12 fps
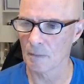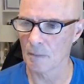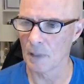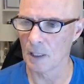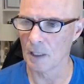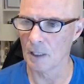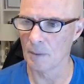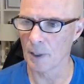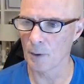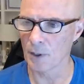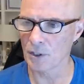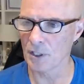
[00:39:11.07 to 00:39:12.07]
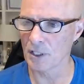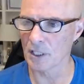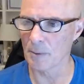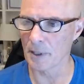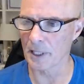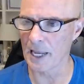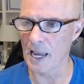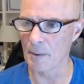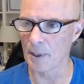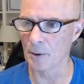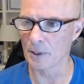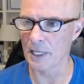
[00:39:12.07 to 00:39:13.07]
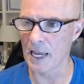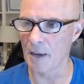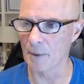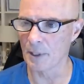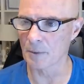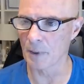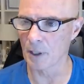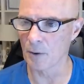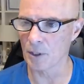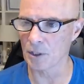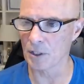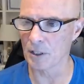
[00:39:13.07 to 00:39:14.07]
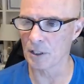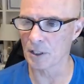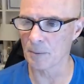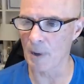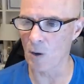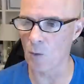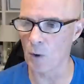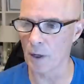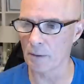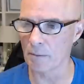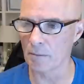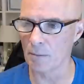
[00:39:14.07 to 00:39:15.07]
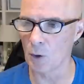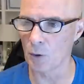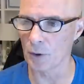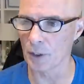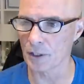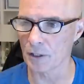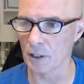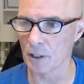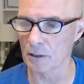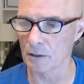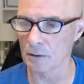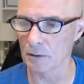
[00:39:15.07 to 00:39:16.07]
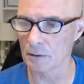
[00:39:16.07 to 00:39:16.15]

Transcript: Uh, my question isn't about the cam. I know what the cam is. My question is about what motor it's on.